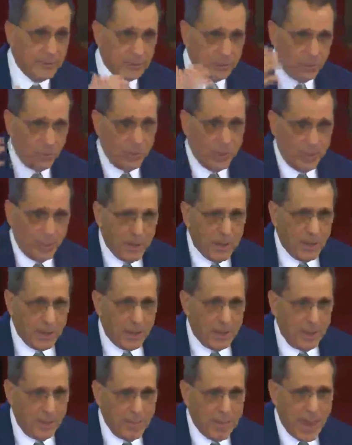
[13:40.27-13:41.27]
So
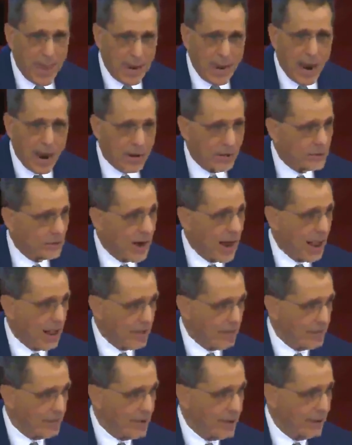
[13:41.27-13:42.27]
the main hard
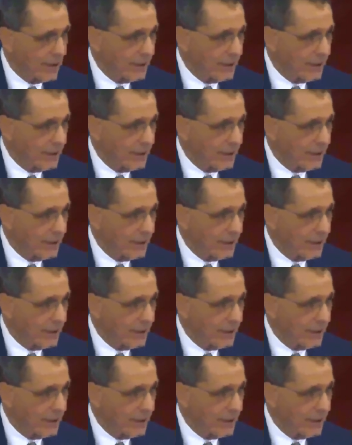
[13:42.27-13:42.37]
drive,